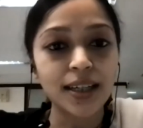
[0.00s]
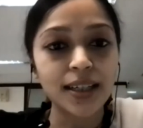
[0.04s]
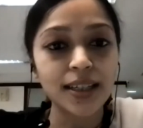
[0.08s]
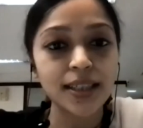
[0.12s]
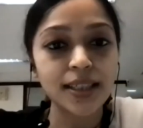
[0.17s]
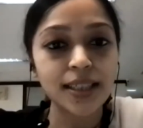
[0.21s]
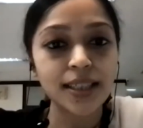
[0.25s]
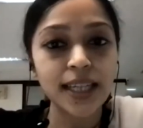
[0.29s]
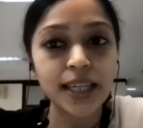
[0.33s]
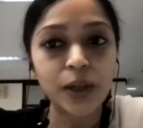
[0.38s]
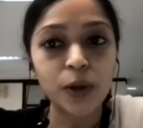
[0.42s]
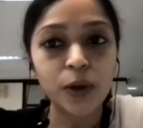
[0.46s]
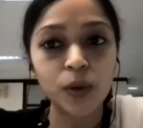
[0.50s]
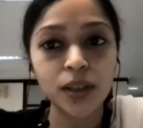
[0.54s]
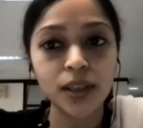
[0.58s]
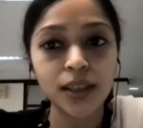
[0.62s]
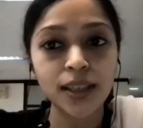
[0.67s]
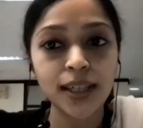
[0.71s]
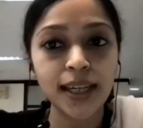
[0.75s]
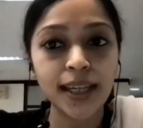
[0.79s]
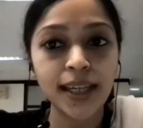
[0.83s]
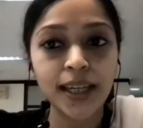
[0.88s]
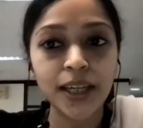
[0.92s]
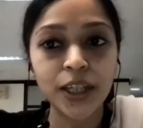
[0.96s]
Stakeholder
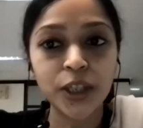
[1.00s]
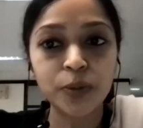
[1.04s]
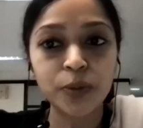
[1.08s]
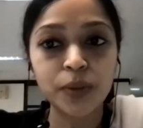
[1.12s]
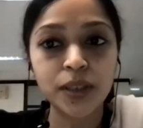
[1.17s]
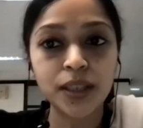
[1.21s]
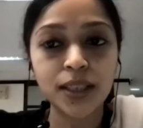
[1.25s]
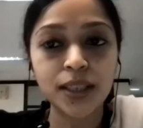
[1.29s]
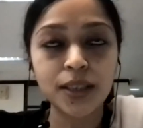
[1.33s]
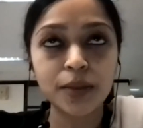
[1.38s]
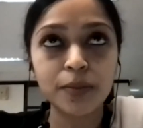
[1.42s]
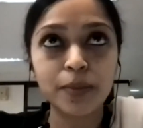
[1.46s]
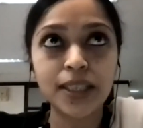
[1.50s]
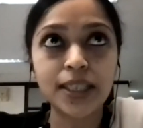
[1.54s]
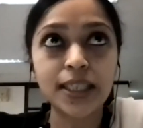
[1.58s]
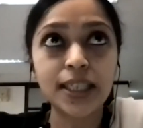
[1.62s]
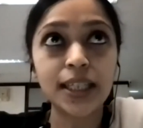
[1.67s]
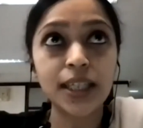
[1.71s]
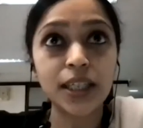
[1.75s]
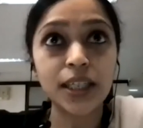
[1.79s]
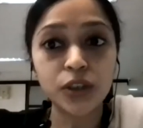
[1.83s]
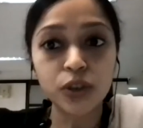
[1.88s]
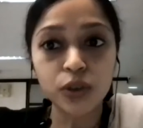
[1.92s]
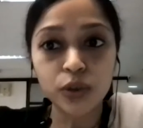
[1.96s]
engagement
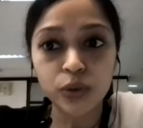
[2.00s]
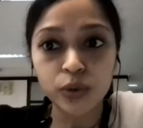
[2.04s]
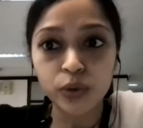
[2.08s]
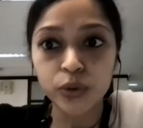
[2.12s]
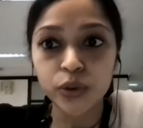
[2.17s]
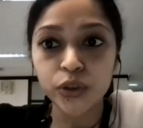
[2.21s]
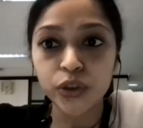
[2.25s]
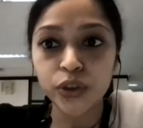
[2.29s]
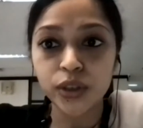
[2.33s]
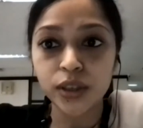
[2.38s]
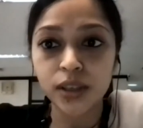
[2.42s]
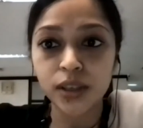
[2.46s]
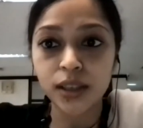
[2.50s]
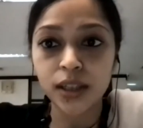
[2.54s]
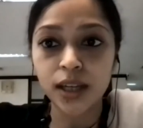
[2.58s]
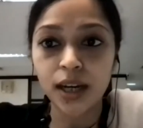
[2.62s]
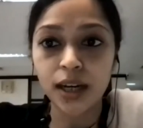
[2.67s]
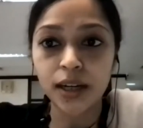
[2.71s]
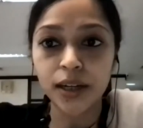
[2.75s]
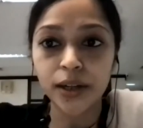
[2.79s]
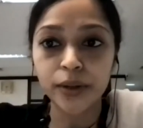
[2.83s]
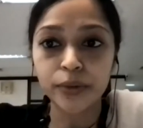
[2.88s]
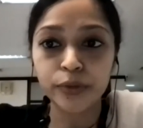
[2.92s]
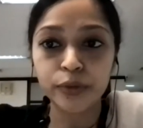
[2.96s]
basically is crucial
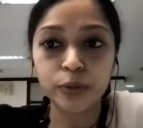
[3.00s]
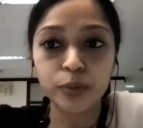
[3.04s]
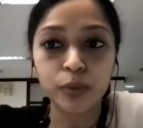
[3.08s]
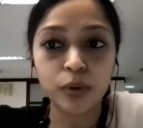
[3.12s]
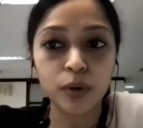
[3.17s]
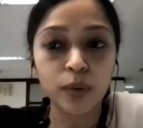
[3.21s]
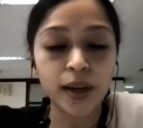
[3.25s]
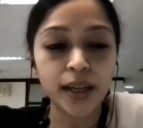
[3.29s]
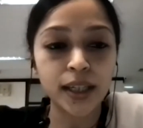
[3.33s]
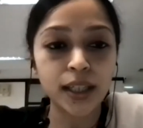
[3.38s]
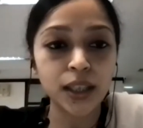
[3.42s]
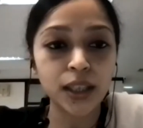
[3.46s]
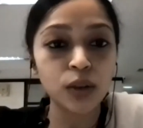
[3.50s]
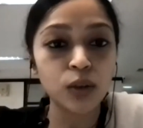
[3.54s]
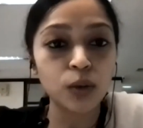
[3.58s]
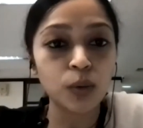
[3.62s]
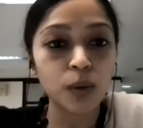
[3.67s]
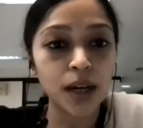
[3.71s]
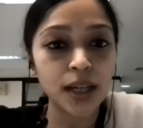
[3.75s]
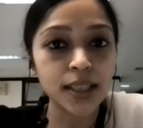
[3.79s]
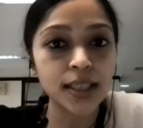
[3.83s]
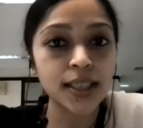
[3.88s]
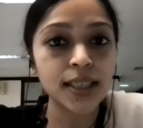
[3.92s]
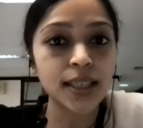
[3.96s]
for providing
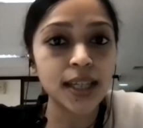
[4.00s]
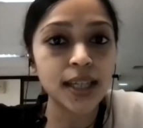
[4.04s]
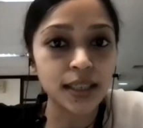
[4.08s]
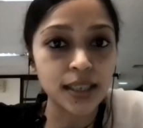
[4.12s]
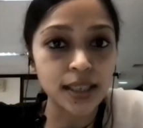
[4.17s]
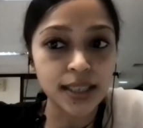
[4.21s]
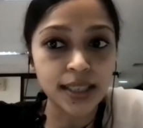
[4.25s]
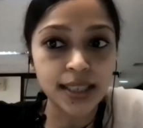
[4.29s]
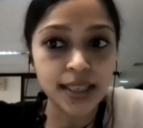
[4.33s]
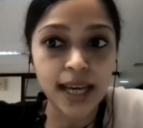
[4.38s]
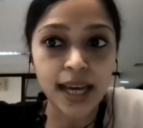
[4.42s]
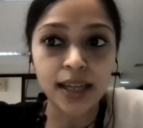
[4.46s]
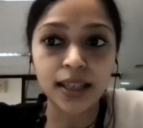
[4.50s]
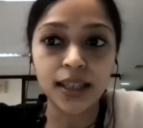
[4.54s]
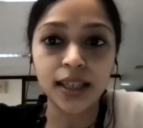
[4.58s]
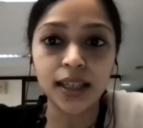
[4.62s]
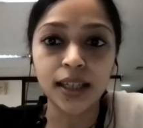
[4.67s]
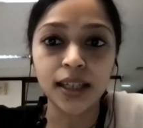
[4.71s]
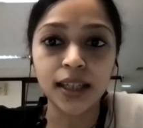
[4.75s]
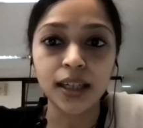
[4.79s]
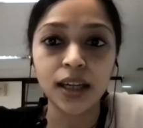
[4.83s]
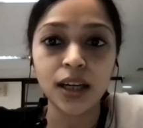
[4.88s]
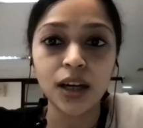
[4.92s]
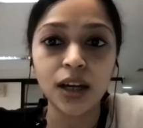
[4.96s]
nuanced understanding
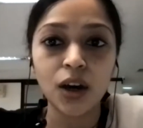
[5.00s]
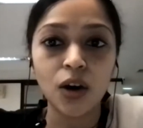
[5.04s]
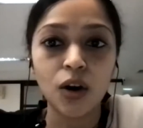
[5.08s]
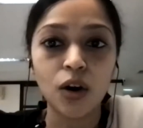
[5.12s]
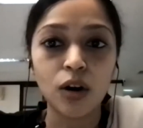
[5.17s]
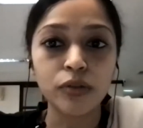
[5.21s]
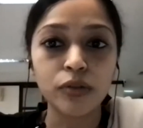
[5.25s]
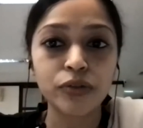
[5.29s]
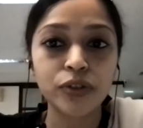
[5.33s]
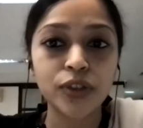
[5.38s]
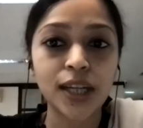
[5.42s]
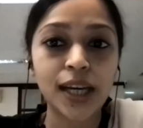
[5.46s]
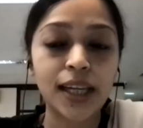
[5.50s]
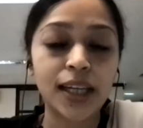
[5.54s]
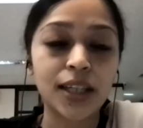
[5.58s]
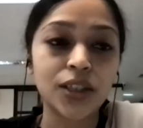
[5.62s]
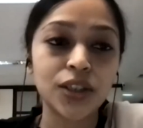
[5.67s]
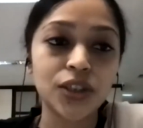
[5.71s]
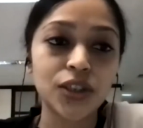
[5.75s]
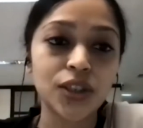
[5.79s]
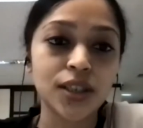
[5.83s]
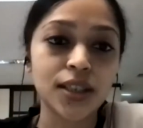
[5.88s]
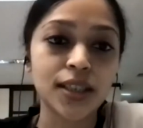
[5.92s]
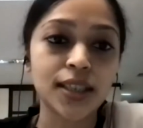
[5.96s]
of
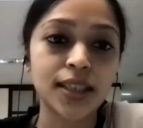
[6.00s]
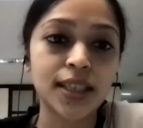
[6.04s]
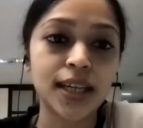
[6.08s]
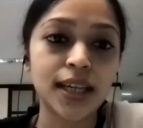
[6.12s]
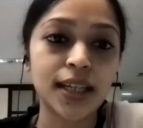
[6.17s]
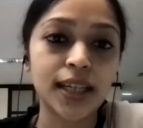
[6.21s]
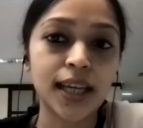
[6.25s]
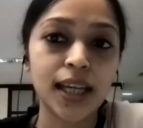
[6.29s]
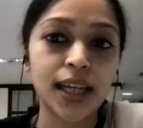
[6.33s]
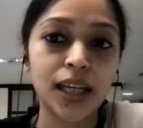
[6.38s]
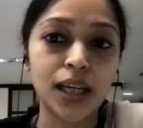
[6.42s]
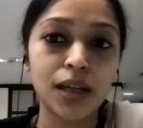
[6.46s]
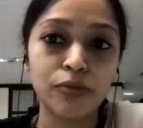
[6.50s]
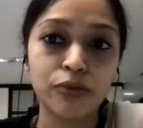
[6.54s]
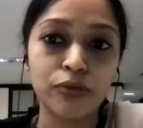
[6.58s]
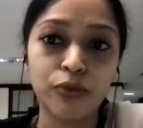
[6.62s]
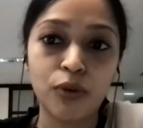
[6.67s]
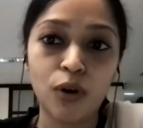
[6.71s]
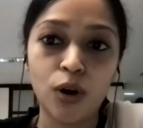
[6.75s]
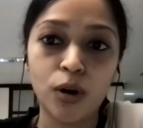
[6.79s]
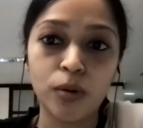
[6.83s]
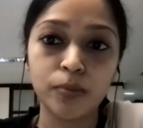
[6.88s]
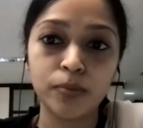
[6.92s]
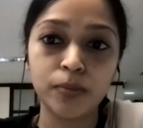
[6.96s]
challenges that can
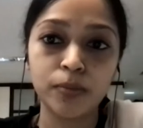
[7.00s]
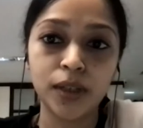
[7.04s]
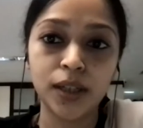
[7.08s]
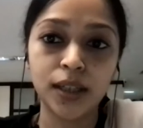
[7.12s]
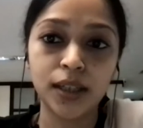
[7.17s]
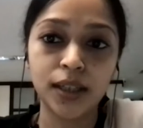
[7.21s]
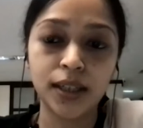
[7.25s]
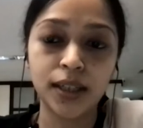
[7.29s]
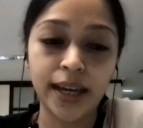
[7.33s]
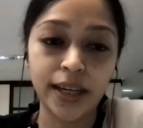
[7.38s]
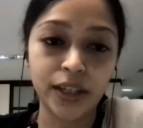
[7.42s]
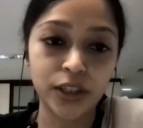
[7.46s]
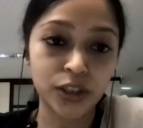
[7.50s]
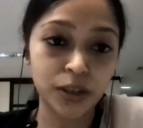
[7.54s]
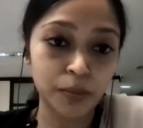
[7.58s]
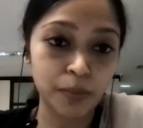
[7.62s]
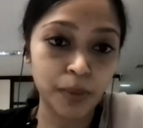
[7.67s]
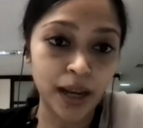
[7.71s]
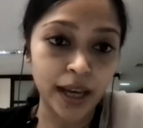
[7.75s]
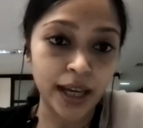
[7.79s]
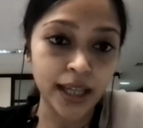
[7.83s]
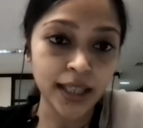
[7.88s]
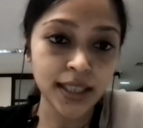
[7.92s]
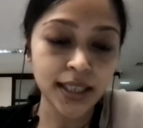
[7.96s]
inform action
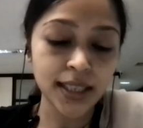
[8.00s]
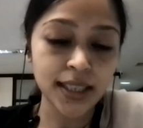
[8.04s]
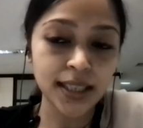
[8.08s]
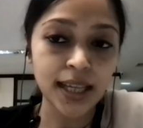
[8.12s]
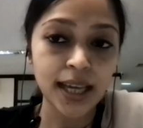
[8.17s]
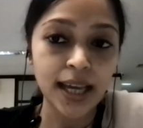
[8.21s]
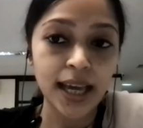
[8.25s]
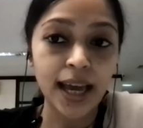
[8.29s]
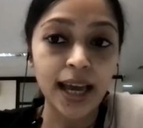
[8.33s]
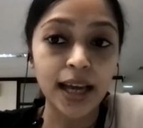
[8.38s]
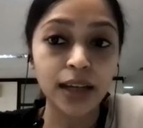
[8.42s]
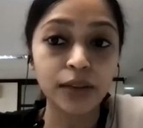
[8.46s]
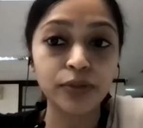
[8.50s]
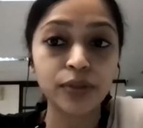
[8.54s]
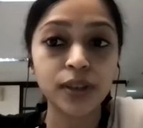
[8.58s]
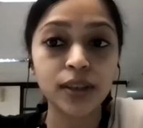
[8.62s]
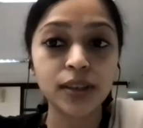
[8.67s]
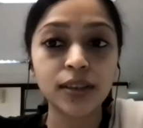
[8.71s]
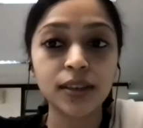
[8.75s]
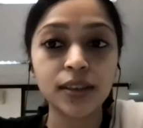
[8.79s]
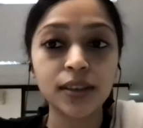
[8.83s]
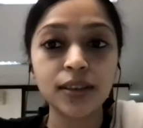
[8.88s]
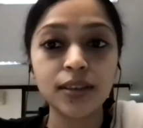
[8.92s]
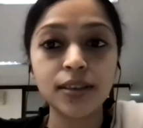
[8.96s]
plans. And
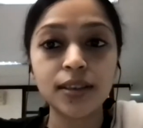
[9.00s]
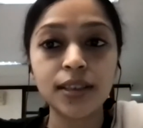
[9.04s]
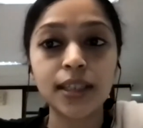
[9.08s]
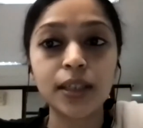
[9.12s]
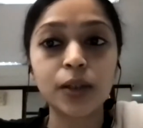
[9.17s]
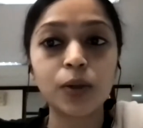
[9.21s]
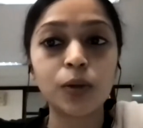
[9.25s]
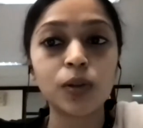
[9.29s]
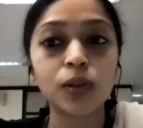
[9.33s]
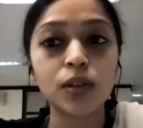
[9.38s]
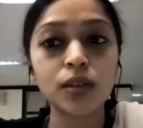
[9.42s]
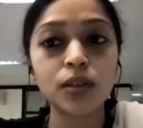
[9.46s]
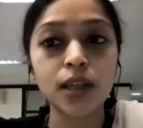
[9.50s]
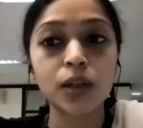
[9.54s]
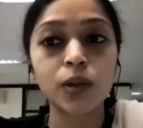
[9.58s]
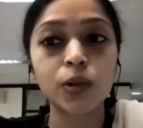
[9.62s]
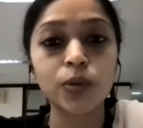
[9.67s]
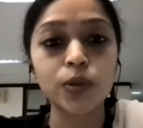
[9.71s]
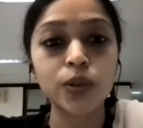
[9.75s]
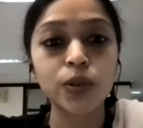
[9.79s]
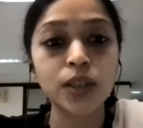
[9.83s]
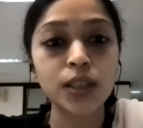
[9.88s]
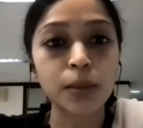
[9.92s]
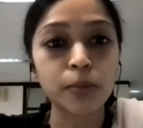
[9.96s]
further, the stakeholders can
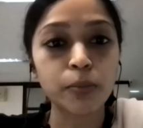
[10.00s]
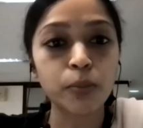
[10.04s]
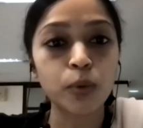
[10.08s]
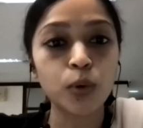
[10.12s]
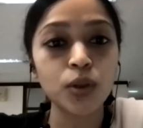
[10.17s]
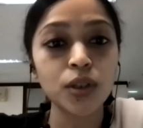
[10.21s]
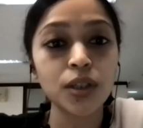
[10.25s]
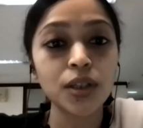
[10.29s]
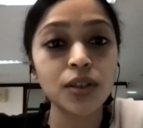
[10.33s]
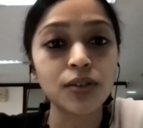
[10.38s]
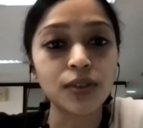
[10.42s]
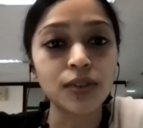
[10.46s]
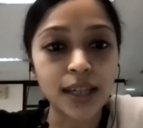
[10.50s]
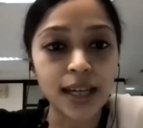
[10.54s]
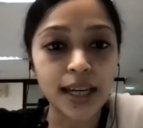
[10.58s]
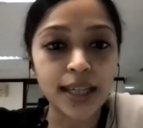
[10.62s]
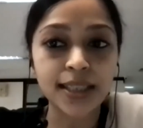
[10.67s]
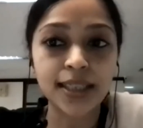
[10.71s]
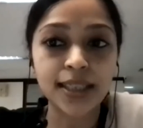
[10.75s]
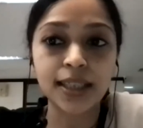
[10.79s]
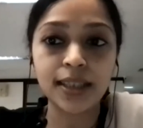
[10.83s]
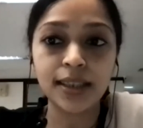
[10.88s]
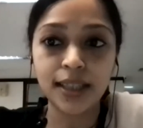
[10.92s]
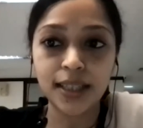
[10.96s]
also support in
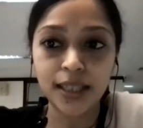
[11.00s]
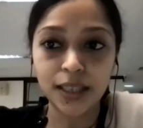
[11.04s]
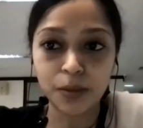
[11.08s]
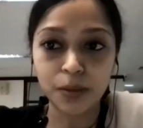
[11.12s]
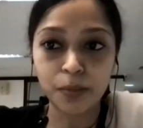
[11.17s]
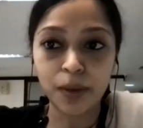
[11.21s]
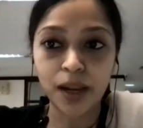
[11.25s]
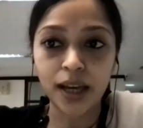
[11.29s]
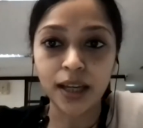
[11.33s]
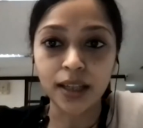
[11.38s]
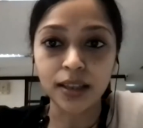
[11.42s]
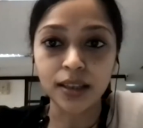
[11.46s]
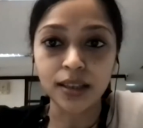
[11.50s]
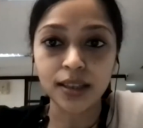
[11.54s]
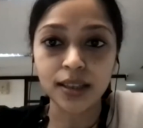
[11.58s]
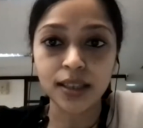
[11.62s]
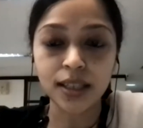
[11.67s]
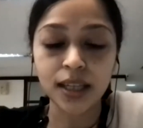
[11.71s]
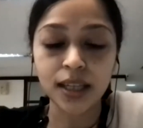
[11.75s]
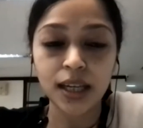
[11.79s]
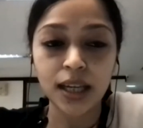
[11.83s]
realizing these plans.